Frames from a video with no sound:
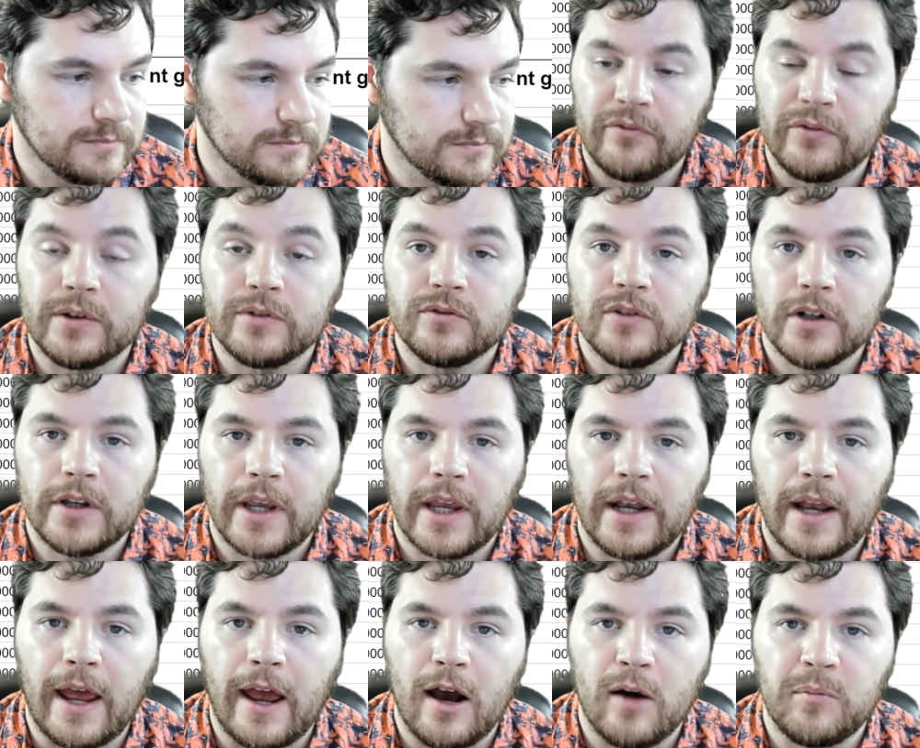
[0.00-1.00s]
If we look
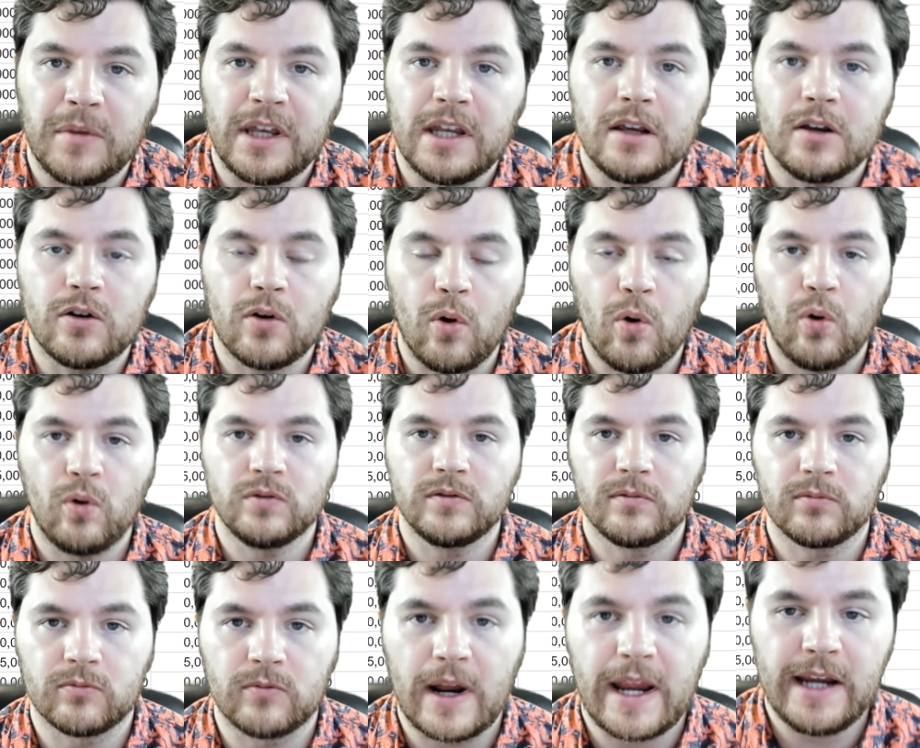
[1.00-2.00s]
at how many
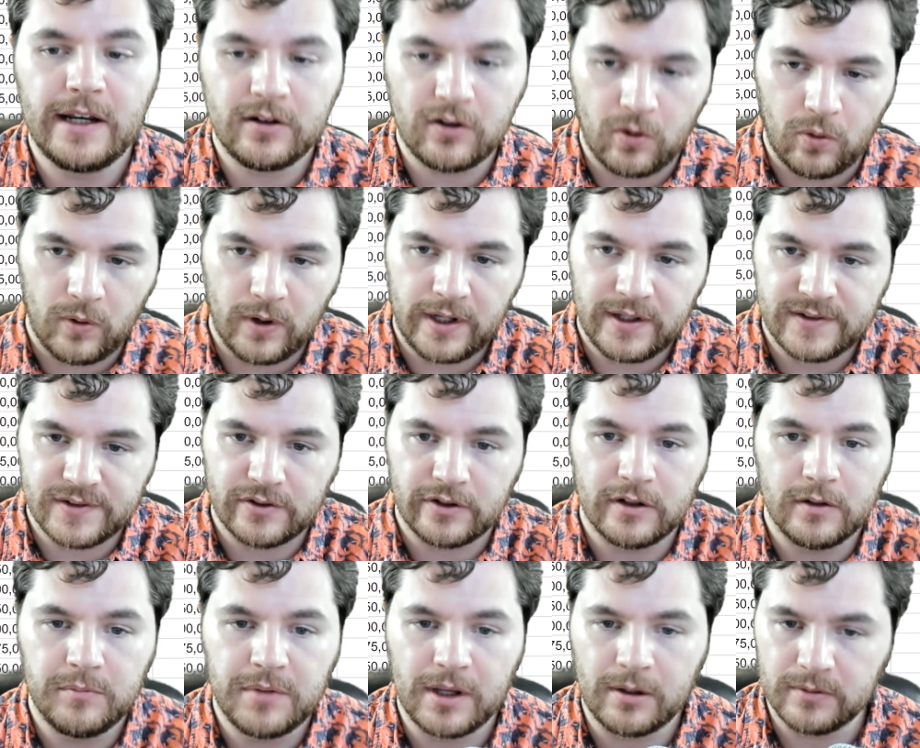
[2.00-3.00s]
gold raid coins you're
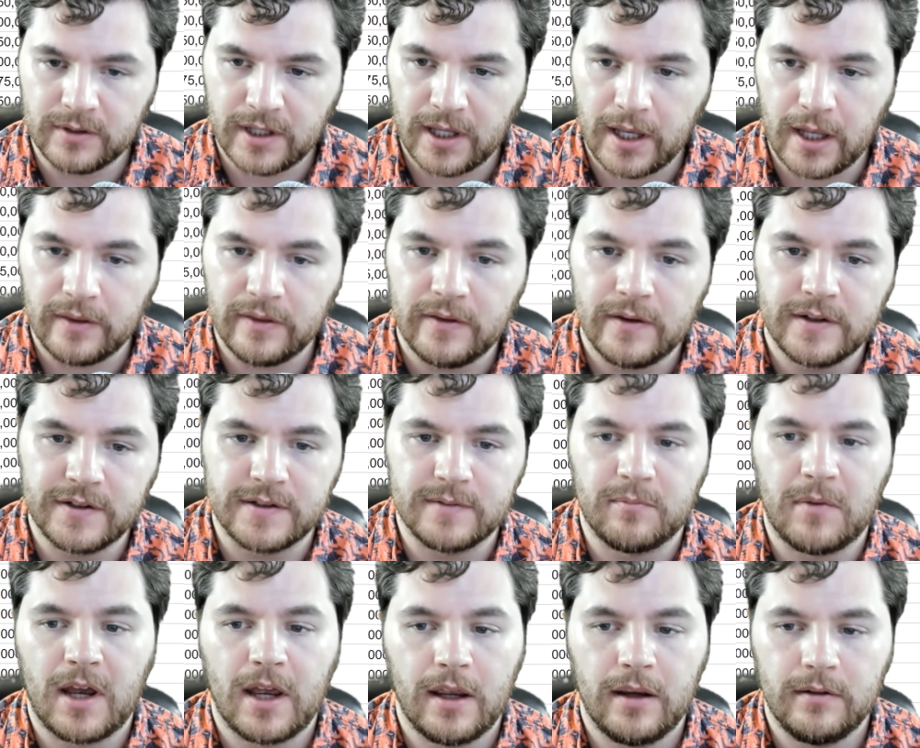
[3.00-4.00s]
going to be able to get, this is
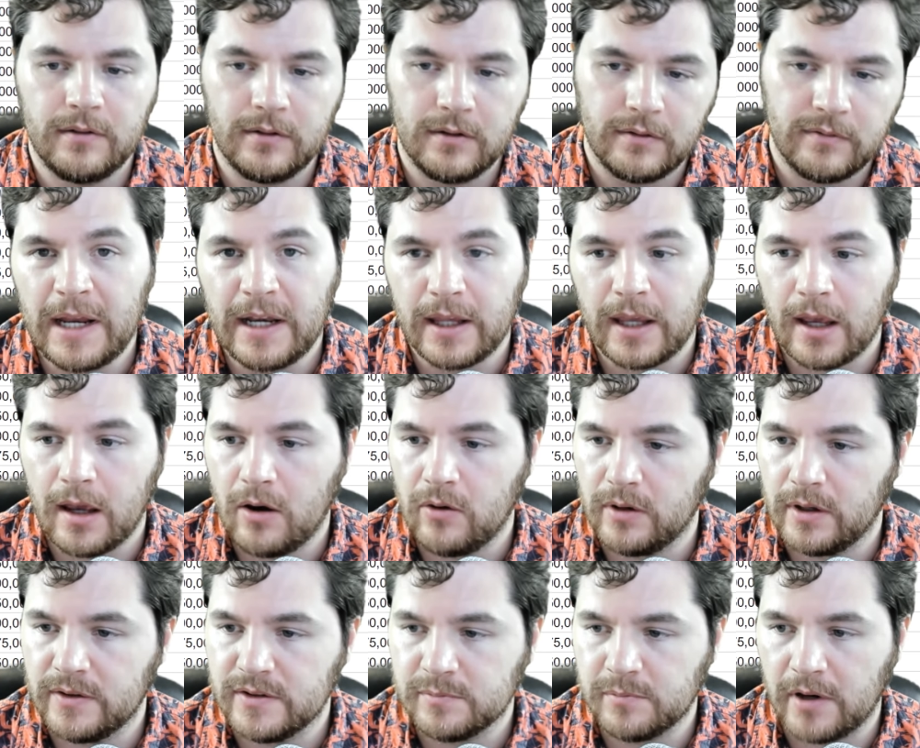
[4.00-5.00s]
my main
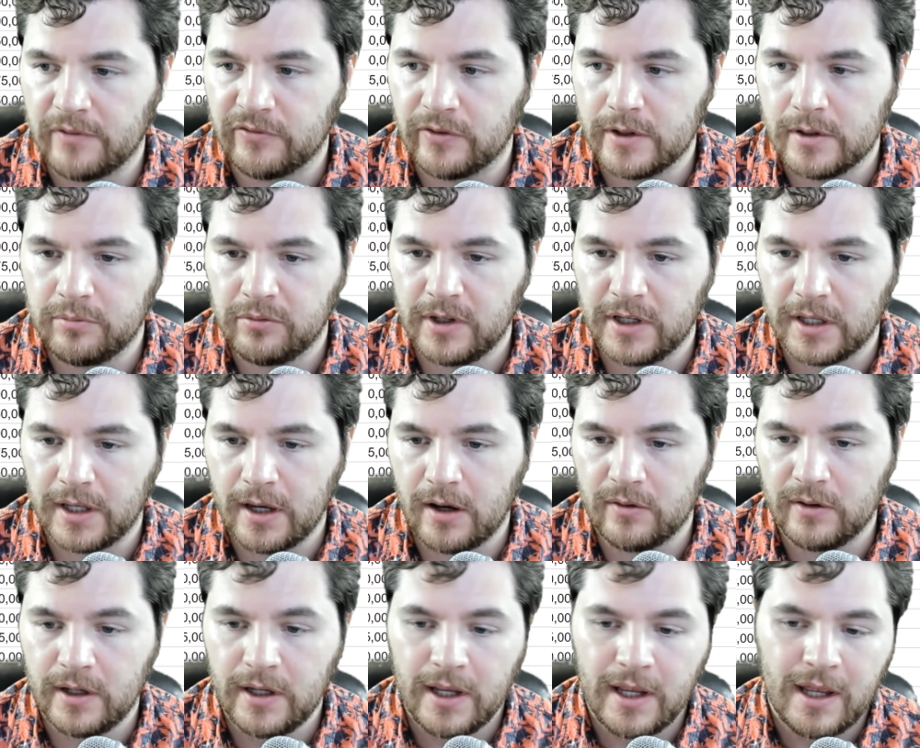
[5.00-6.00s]
account and this is my free-to-play
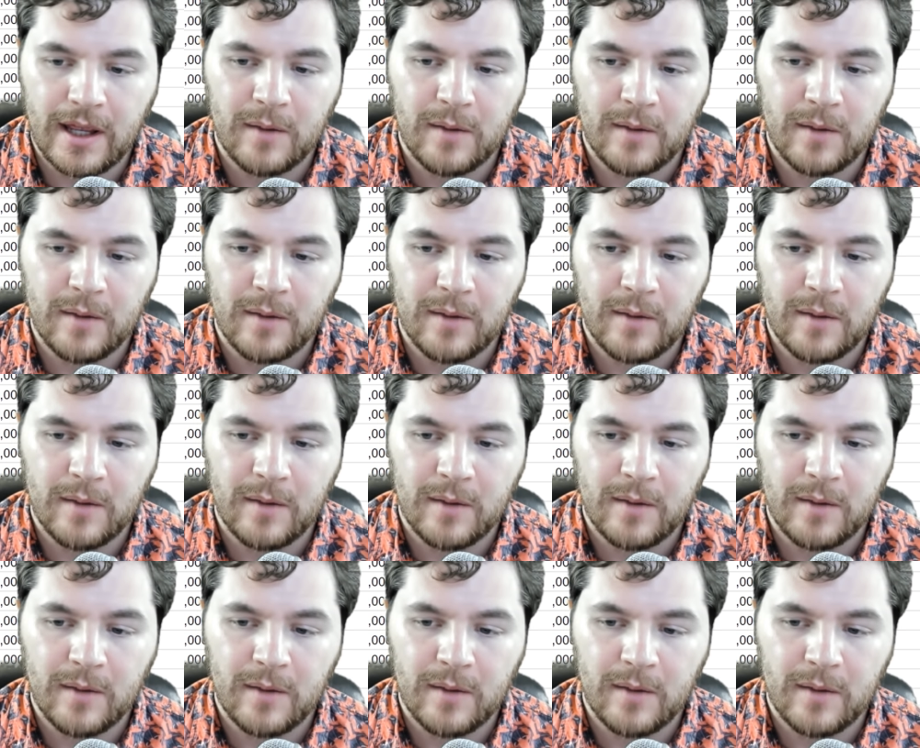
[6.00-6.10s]
account.